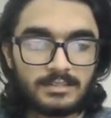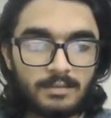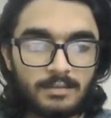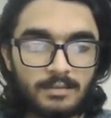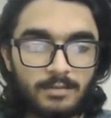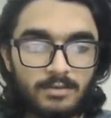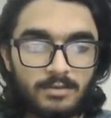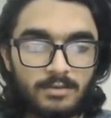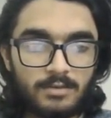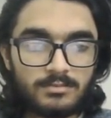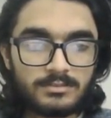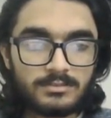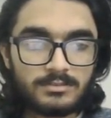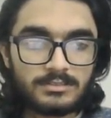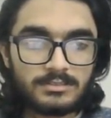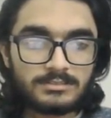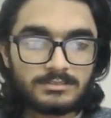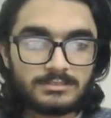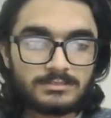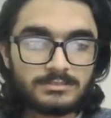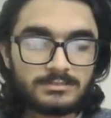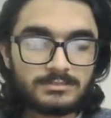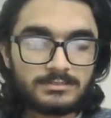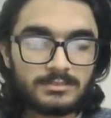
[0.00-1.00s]
about
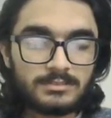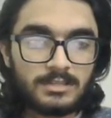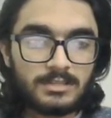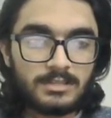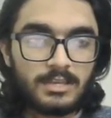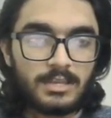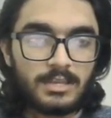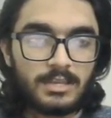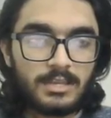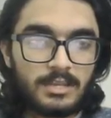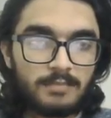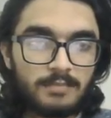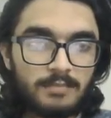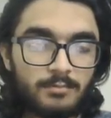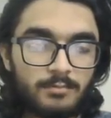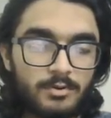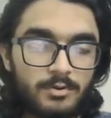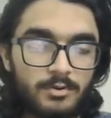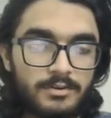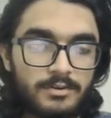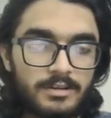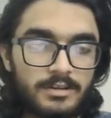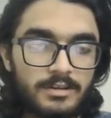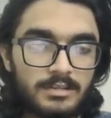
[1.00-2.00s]
this in
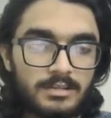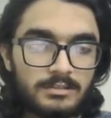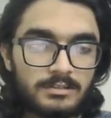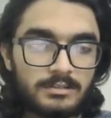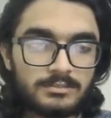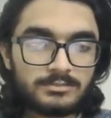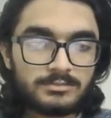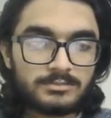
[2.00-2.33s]
more detail.